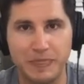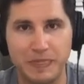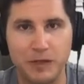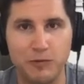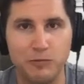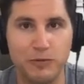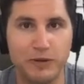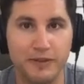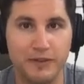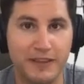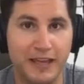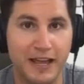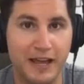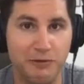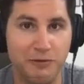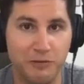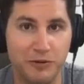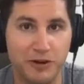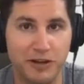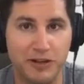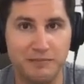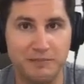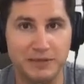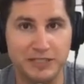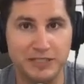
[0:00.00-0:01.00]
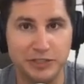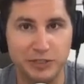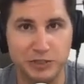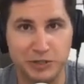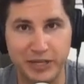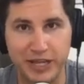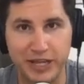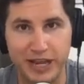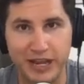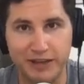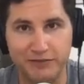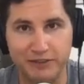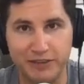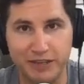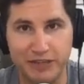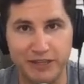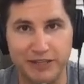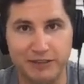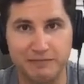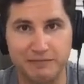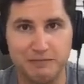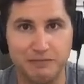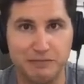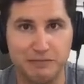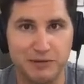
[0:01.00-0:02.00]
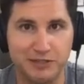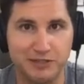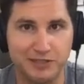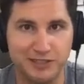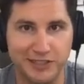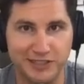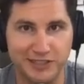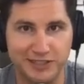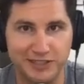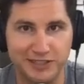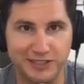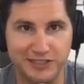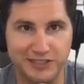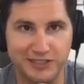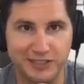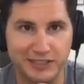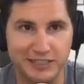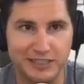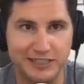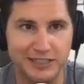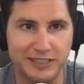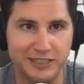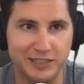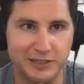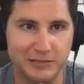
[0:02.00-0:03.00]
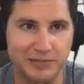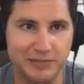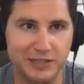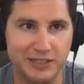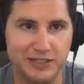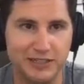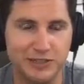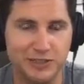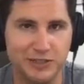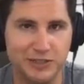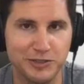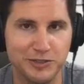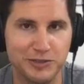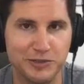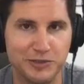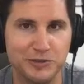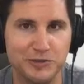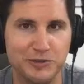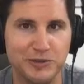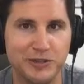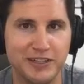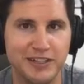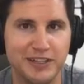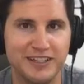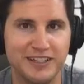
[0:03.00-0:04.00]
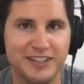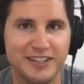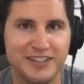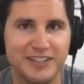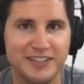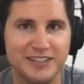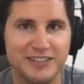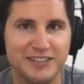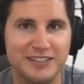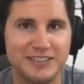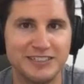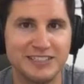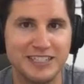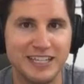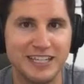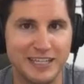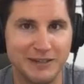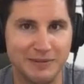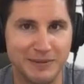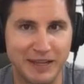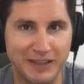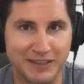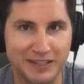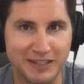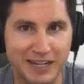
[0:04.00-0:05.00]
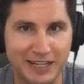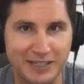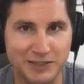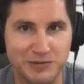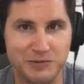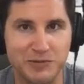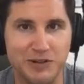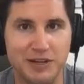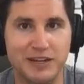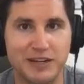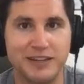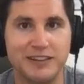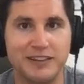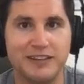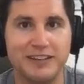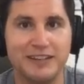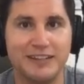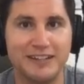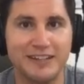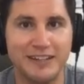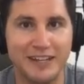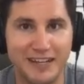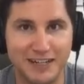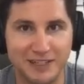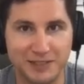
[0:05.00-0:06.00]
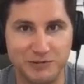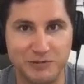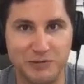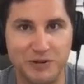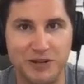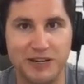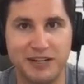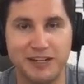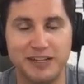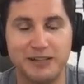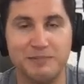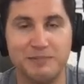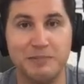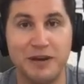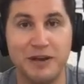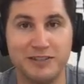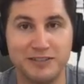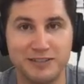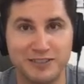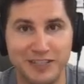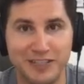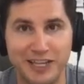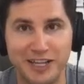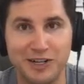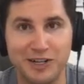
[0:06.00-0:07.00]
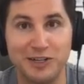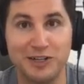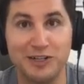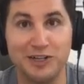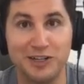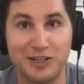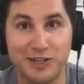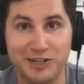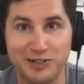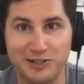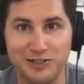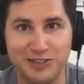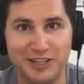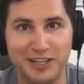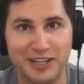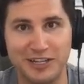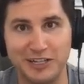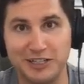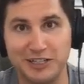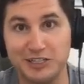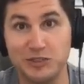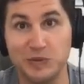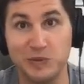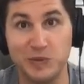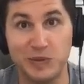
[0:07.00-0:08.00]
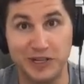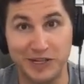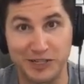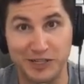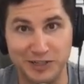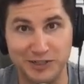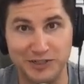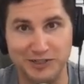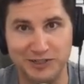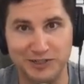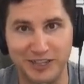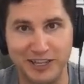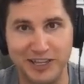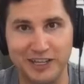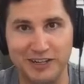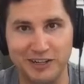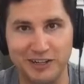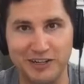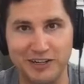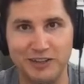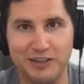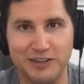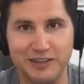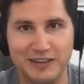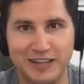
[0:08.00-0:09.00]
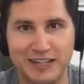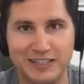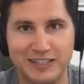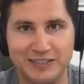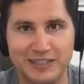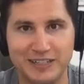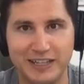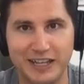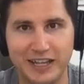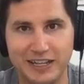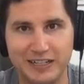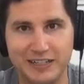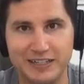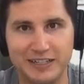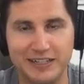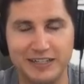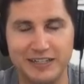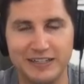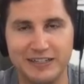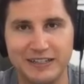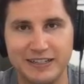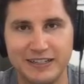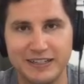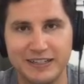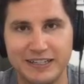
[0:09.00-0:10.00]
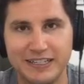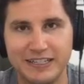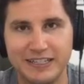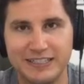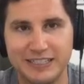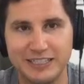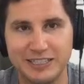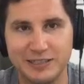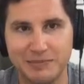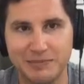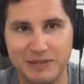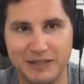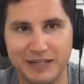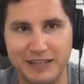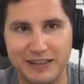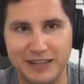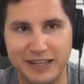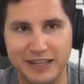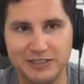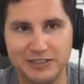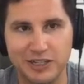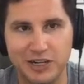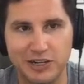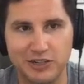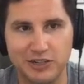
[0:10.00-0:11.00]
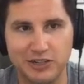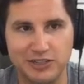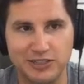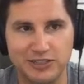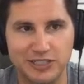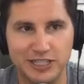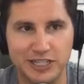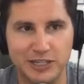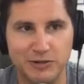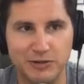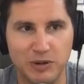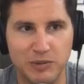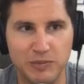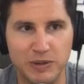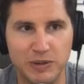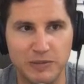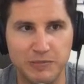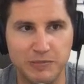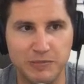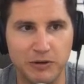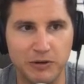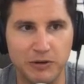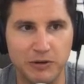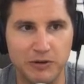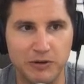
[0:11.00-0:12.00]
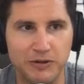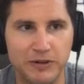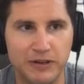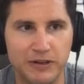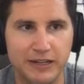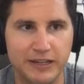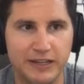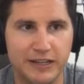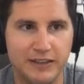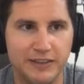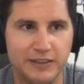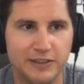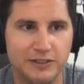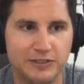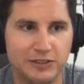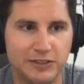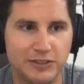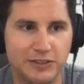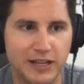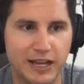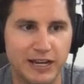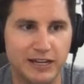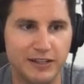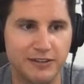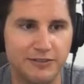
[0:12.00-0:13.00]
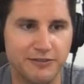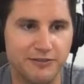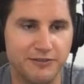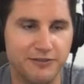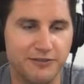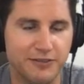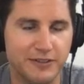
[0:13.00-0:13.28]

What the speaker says: win that one, but do you have the persistence and the discipline to take them on the next one and the next one, and months later, years later, 20 years later? That's the kind of discipline. And that's harder to see, where people, there's a lot of